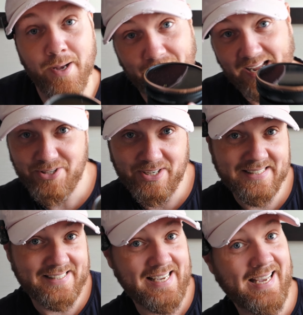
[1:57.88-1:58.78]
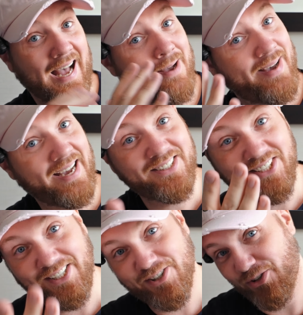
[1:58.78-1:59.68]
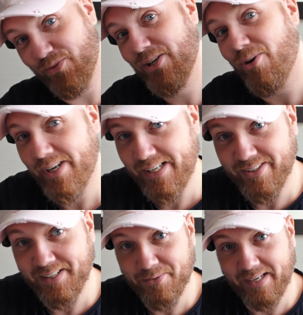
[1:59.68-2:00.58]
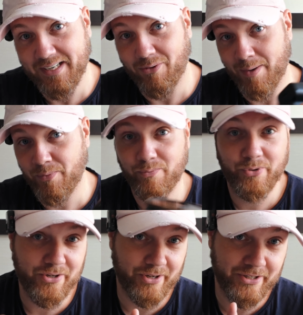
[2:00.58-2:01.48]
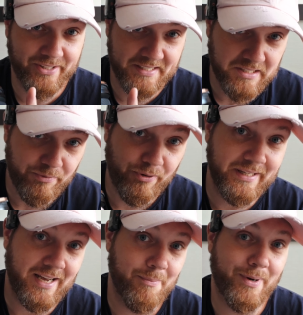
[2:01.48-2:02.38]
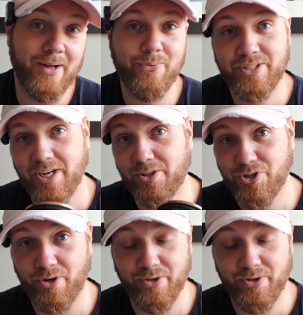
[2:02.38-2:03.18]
But as you can see, I'm actually not recording on it right now. I'm recording on a different camera, which I'll show